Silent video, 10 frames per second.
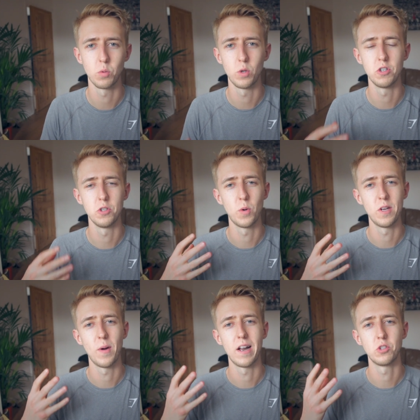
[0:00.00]
which is where
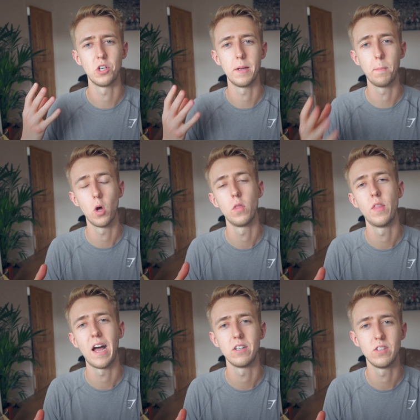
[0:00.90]
you actually put
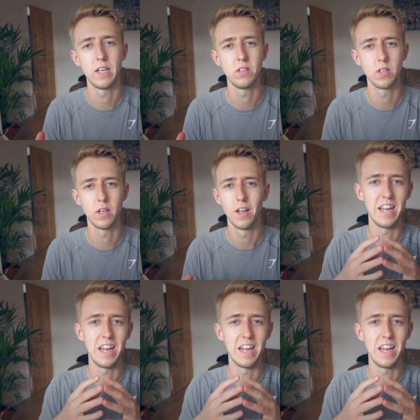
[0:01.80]
that data